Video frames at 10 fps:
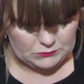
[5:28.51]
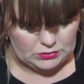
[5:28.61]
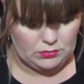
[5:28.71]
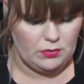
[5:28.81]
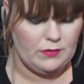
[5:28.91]

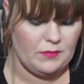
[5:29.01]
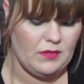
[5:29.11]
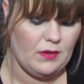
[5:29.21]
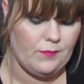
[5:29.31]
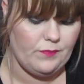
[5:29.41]
Ugh, let me
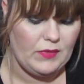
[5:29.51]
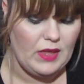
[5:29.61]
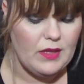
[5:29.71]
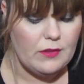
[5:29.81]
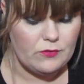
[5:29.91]
see.
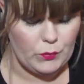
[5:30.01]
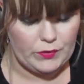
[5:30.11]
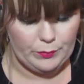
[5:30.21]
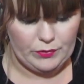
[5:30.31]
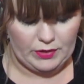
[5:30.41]
It's a
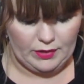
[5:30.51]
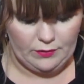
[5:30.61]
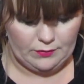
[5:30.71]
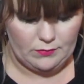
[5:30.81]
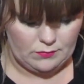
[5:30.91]
really pretty
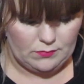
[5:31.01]
color.